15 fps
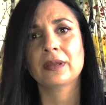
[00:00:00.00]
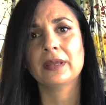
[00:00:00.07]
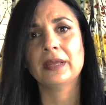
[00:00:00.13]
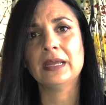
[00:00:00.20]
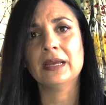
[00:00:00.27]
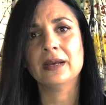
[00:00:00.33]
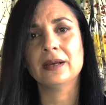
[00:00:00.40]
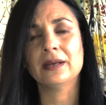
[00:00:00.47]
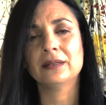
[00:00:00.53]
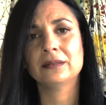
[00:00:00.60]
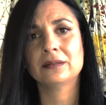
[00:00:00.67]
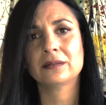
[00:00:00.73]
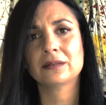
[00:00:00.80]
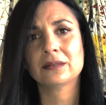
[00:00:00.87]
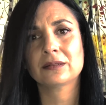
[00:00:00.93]

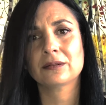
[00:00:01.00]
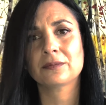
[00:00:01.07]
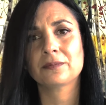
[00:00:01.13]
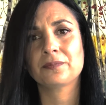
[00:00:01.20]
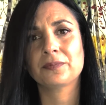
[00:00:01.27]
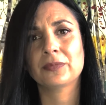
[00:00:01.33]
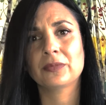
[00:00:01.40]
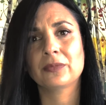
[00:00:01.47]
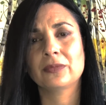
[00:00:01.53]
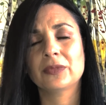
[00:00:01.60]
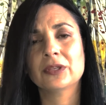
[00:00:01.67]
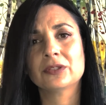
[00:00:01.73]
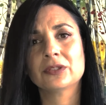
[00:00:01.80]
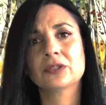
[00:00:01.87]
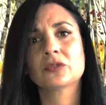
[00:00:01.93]
And
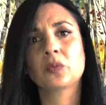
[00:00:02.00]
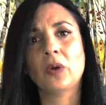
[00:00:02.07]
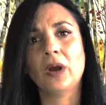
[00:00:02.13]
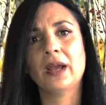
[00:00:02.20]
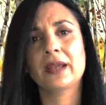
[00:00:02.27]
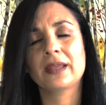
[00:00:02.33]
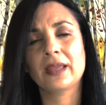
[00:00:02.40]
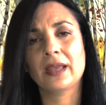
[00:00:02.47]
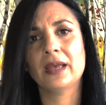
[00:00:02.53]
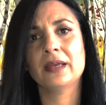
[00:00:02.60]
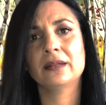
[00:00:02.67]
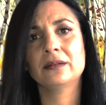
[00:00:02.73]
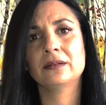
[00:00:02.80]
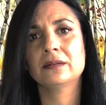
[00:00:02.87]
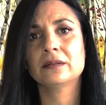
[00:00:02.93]
this is why,
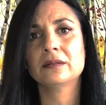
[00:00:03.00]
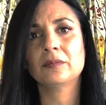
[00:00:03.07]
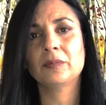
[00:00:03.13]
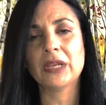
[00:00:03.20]
again,